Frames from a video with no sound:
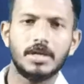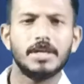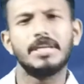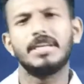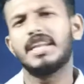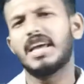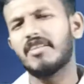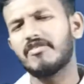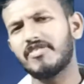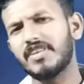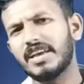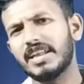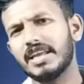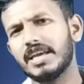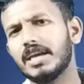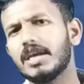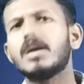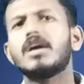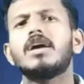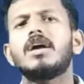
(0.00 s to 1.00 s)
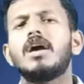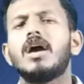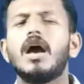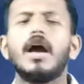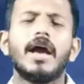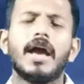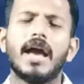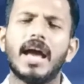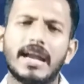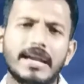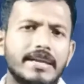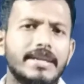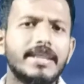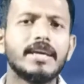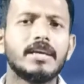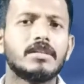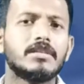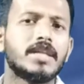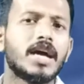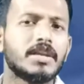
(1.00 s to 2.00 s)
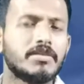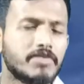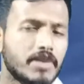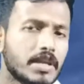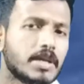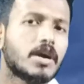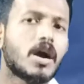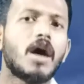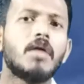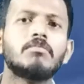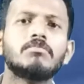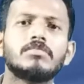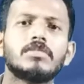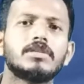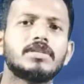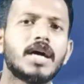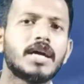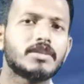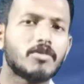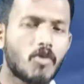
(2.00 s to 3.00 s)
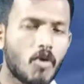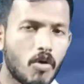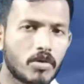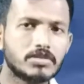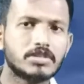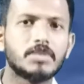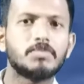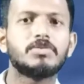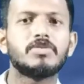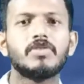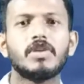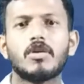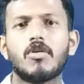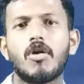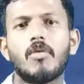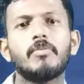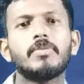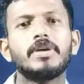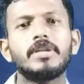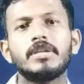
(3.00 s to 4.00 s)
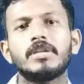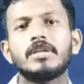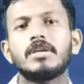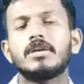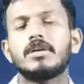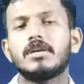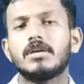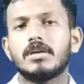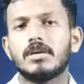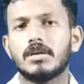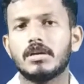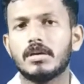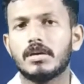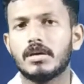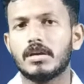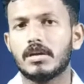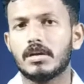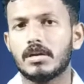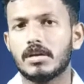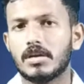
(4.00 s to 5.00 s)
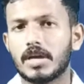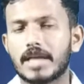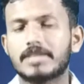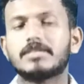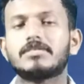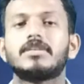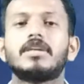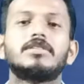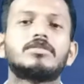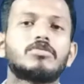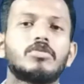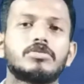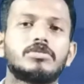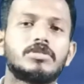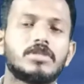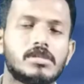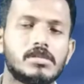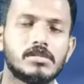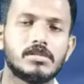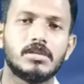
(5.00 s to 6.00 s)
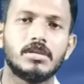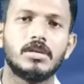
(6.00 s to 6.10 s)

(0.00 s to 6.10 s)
In every heading that will come, that concept will come in exercise question.